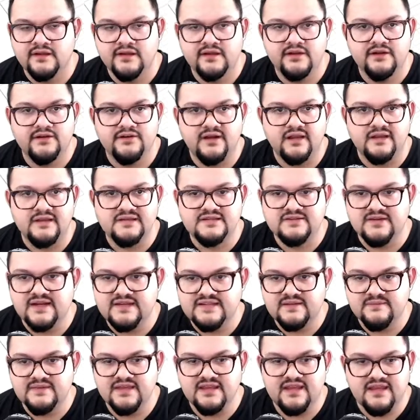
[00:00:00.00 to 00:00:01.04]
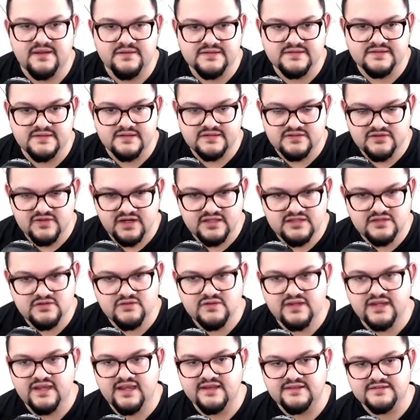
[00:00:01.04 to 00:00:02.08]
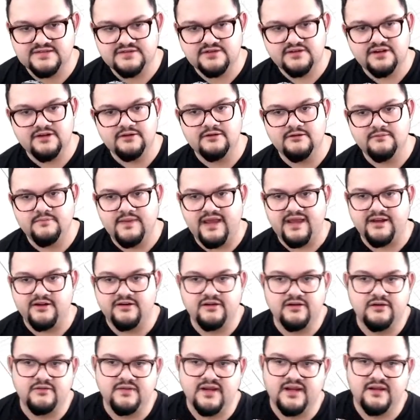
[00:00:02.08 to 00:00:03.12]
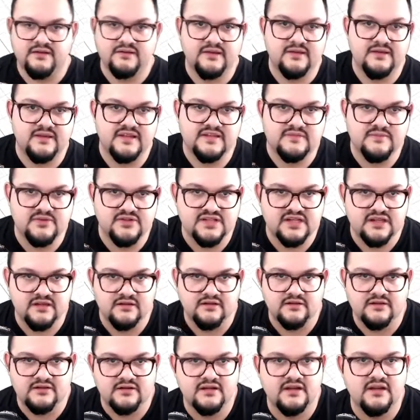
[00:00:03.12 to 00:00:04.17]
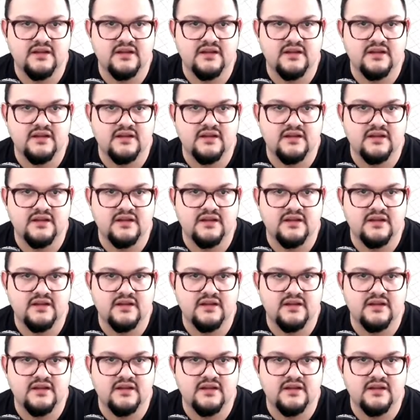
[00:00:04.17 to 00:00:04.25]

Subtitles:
All right, let's try something else. Let's try doing a circular pattern around this particular